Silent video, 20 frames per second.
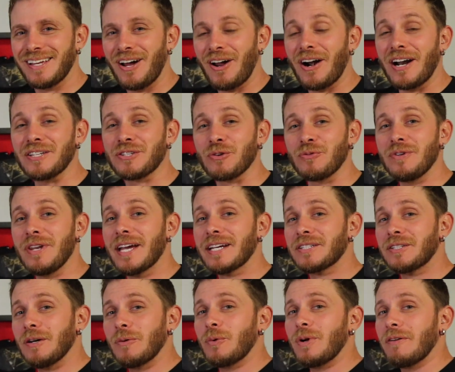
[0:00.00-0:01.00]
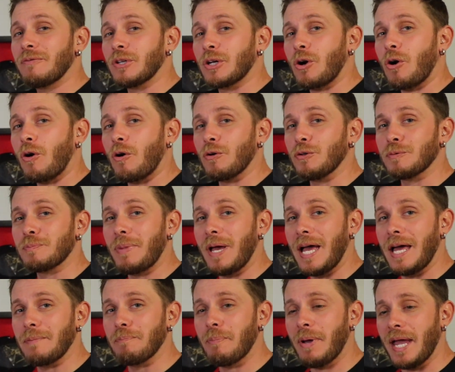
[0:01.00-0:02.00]
All right, so next up we have the
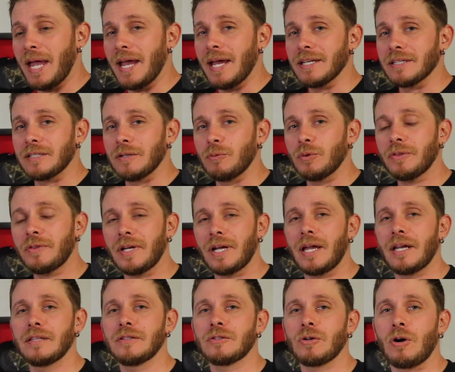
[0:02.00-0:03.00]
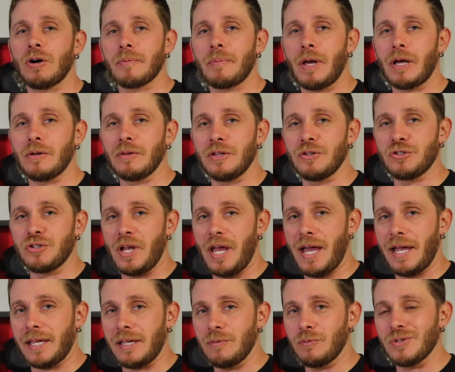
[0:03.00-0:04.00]
Carlsbad pants. Now, one thing I didn't talk about on the
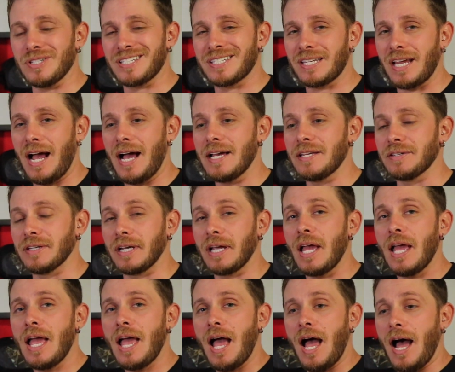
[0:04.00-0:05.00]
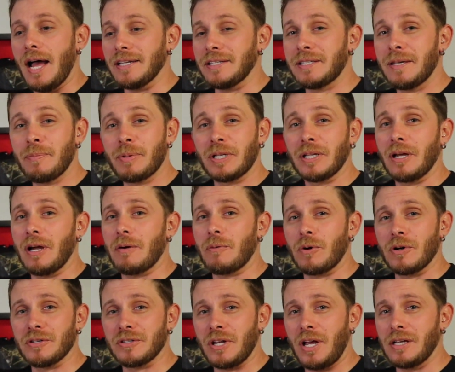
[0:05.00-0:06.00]
jacket was sizing. Typically I
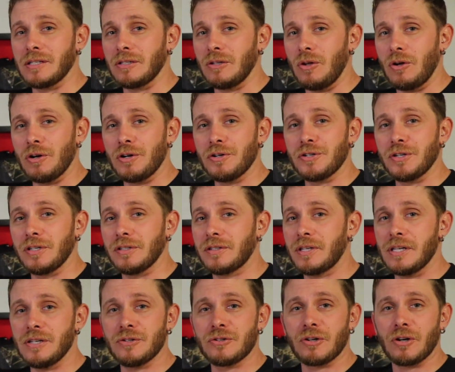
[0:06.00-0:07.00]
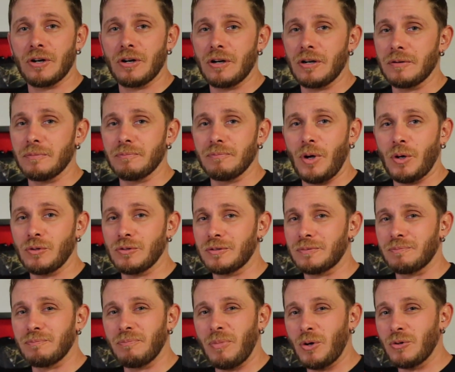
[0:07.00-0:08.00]
wear a size large in a t-shirt.
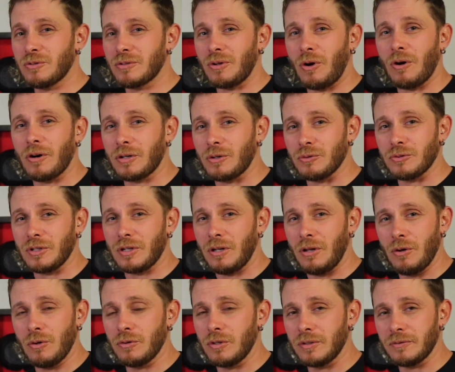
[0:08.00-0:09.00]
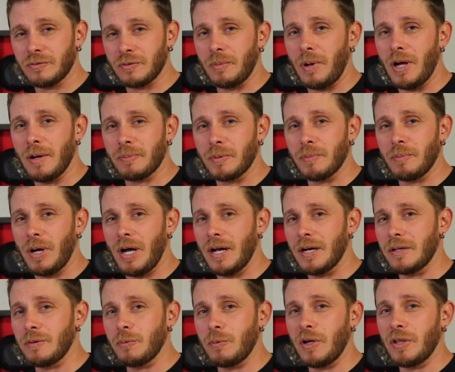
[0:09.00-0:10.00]
Most articles of clothing for my upper
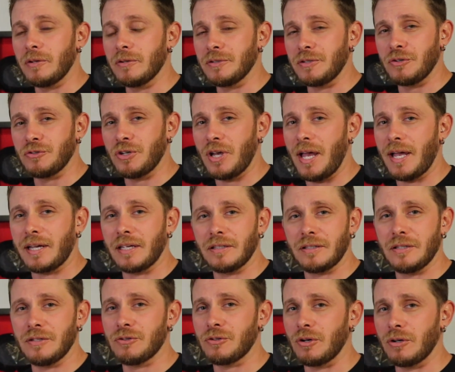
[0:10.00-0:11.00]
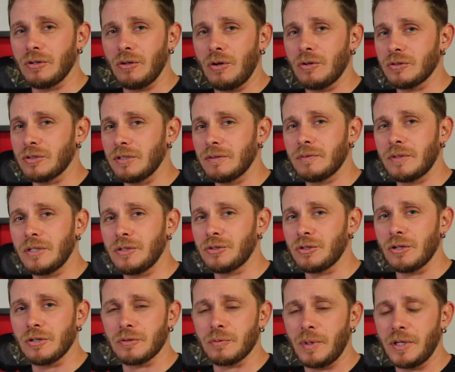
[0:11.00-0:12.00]
body, whether it's a jacket, t-shirt, long sleeve
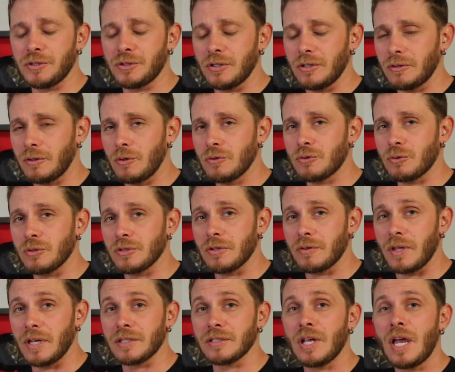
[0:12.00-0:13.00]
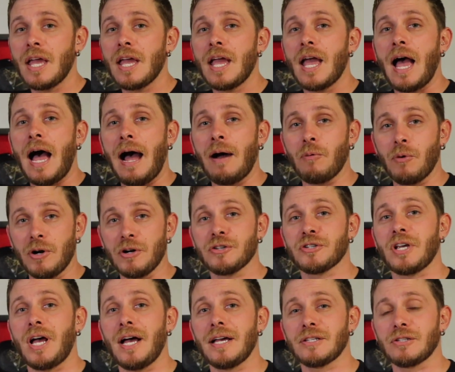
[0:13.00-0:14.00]
t-shirt, sweatshirt, those sorts of things, I wear a
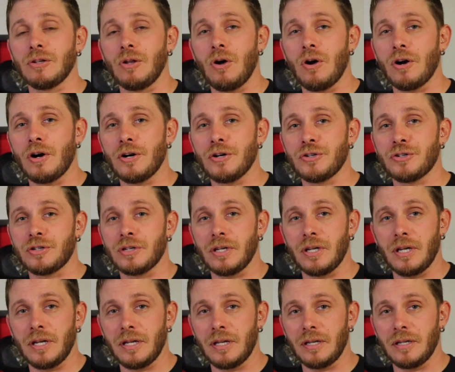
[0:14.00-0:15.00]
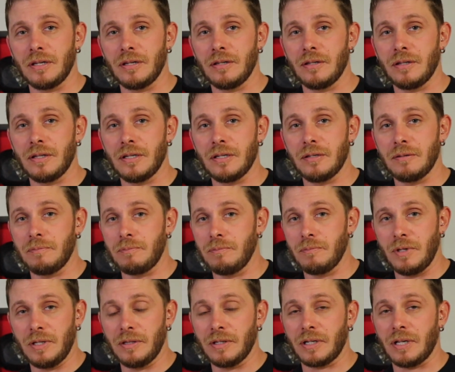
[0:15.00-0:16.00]
size large in
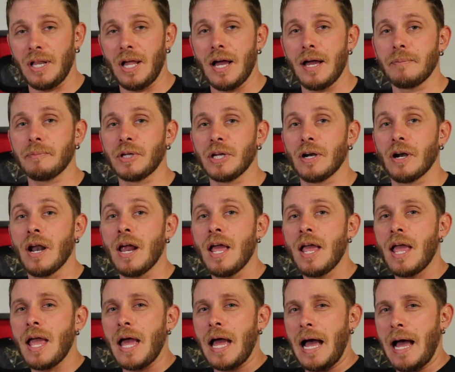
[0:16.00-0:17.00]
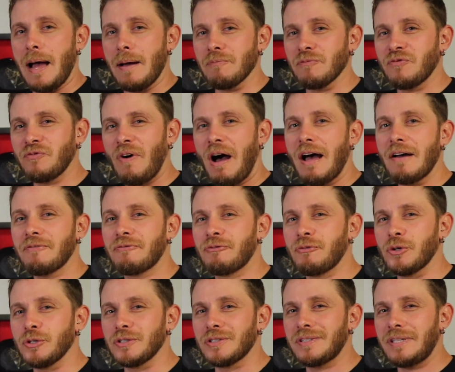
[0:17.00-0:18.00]
the climb gear. I'm
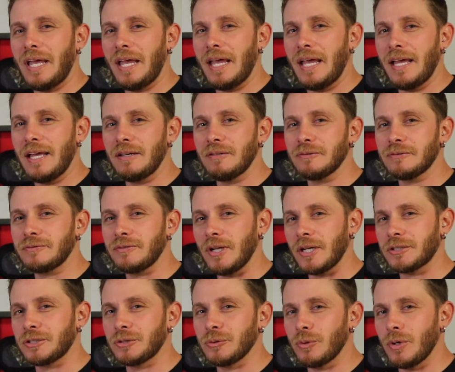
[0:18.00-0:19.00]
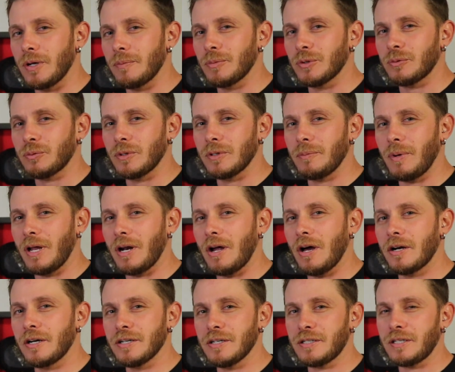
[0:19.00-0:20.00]
5'10", fluctuate between about
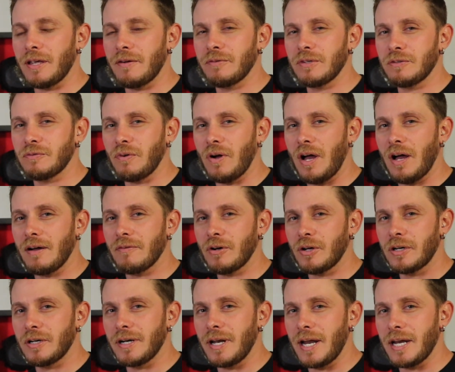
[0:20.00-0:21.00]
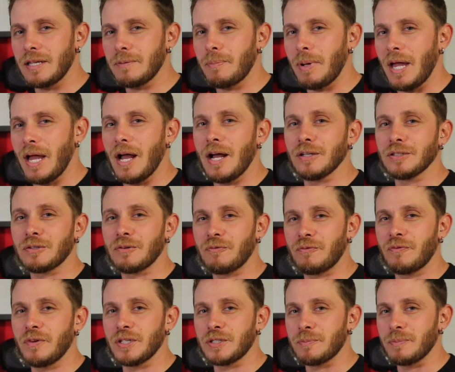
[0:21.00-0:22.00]
175, 180 pounds,
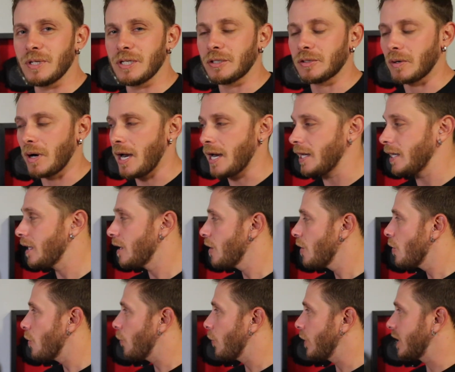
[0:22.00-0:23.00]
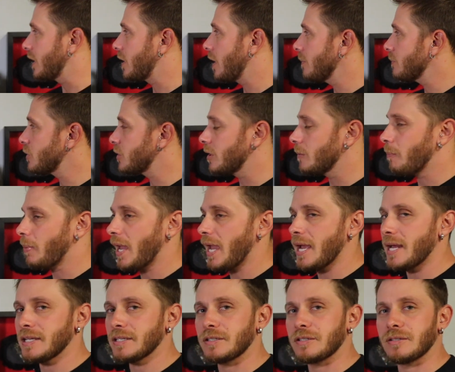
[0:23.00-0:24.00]
fits me great. When it comes to the
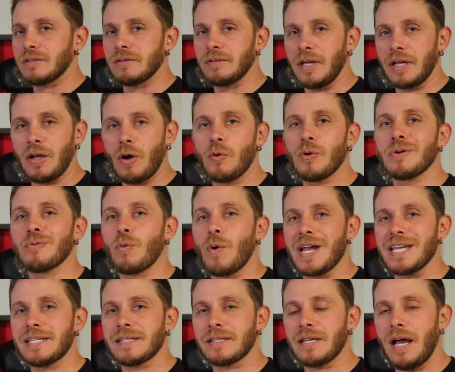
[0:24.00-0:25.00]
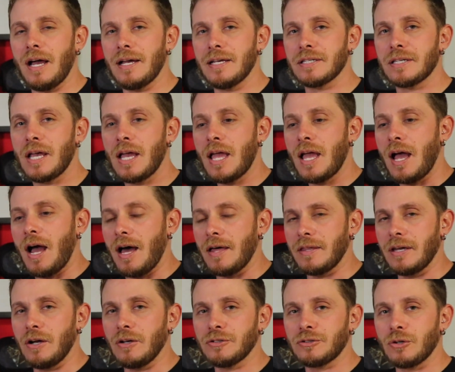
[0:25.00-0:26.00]
pants, they go in waist size.
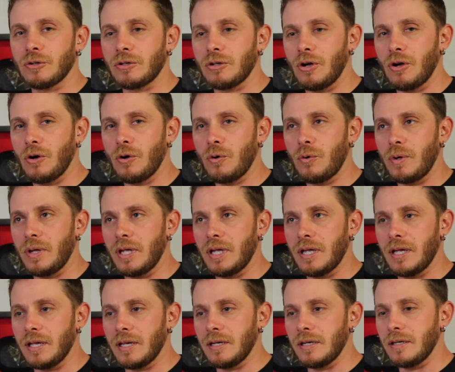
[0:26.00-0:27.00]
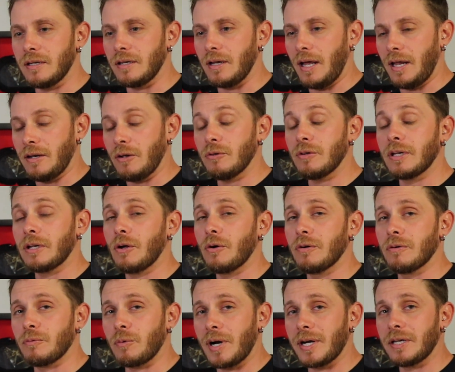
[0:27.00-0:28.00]
They also go in, I know they go
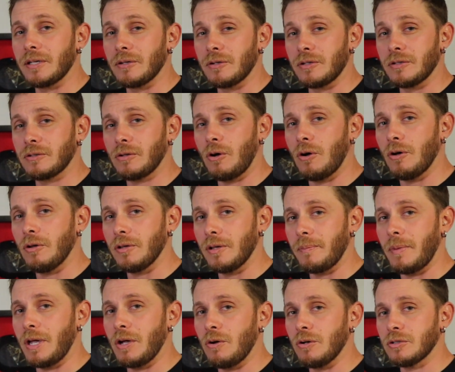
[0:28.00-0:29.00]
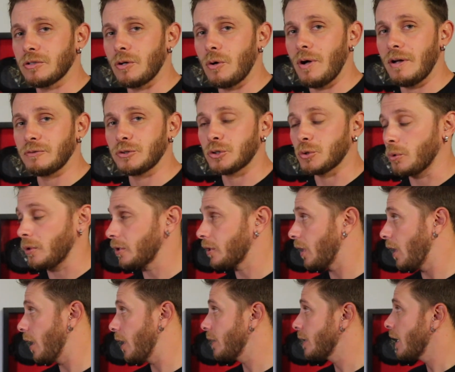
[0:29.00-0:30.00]
in regular and tall. They may also have
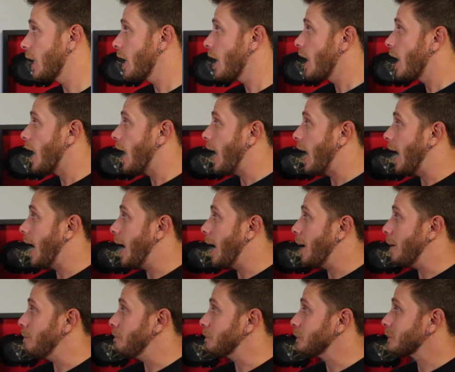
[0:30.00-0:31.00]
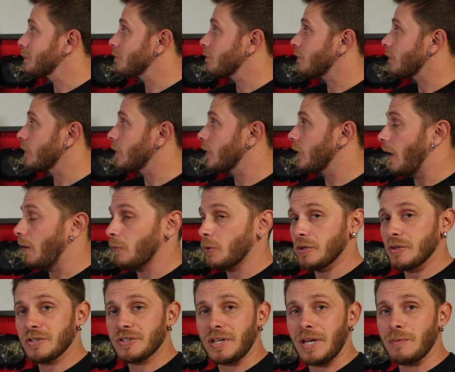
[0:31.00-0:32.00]
shortcut. I
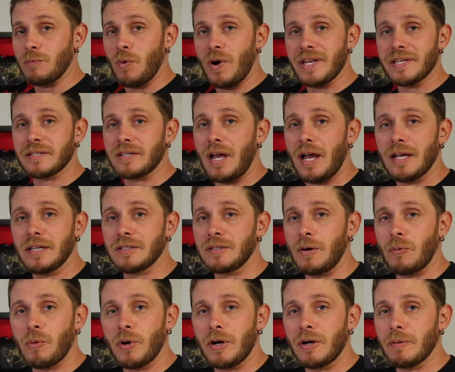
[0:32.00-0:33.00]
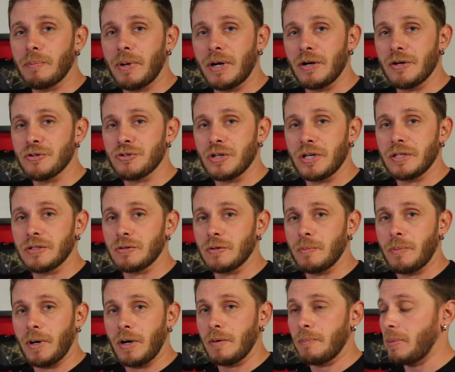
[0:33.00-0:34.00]
wear the same waist size I wear in a pair of jeans or
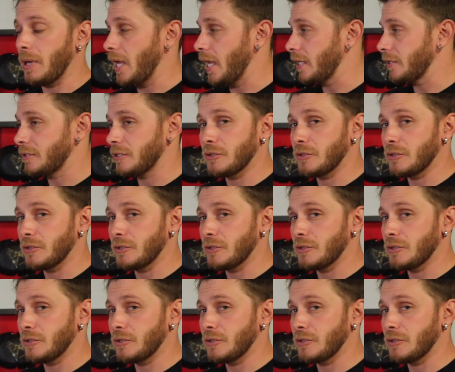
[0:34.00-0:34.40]
a pair of pants.